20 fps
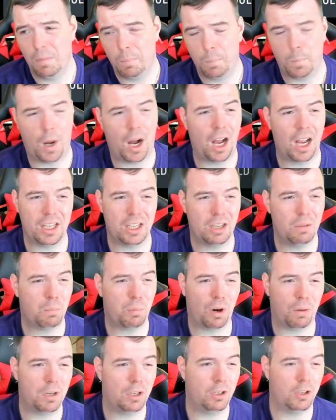But you're
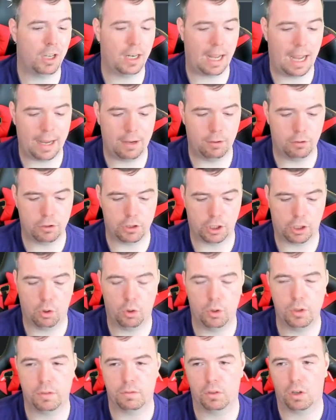probably looking at 800
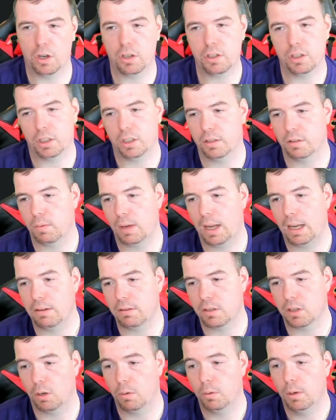coins for Isaac as well,
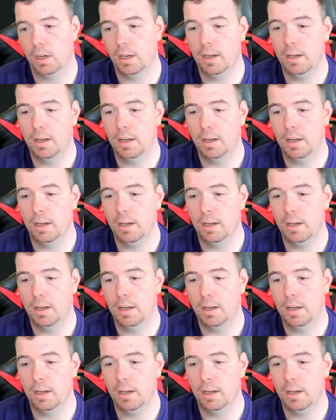so